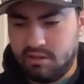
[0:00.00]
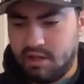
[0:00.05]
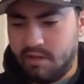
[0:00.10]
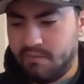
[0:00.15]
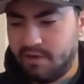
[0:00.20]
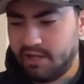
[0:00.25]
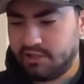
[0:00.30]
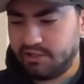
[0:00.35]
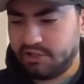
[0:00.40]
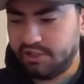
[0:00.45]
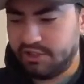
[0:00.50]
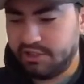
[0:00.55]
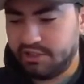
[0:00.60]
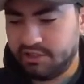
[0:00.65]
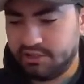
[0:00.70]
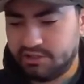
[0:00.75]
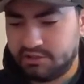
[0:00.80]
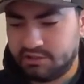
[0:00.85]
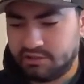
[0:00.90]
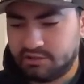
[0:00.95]
actually going to
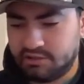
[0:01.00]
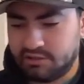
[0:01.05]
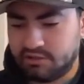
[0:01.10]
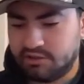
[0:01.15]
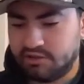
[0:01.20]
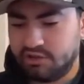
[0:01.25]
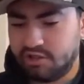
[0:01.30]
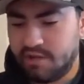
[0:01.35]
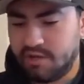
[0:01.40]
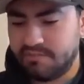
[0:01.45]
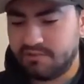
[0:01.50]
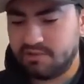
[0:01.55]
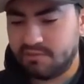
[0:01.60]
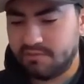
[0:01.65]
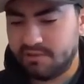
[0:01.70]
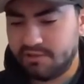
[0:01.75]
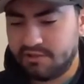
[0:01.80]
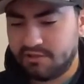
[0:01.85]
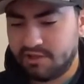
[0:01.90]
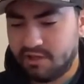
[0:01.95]
chop some of
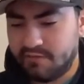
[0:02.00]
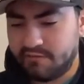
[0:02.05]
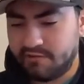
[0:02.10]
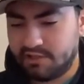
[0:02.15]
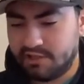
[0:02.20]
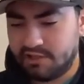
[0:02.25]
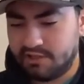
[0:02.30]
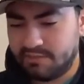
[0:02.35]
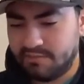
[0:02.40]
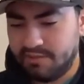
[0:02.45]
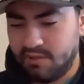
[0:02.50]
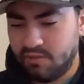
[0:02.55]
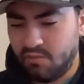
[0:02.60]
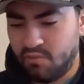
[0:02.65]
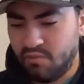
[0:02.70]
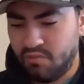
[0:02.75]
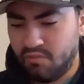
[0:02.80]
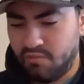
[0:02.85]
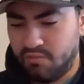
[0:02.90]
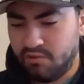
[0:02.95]
this off because that's a bit
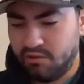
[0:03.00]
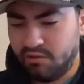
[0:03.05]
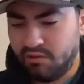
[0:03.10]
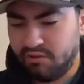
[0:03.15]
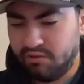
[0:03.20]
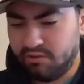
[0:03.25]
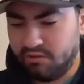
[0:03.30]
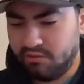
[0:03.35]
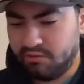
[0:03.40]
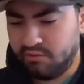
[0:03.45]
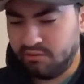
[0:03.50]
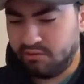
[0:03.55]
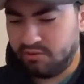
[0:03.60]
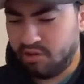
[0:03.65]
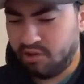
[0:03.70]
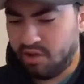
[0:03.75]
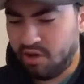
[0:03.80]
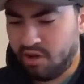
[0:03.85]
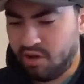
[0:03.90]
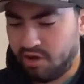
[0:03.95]

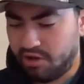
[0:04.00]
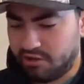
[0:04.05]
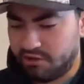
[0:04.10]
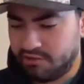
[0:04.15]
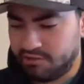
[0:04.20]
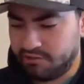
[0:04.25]
long.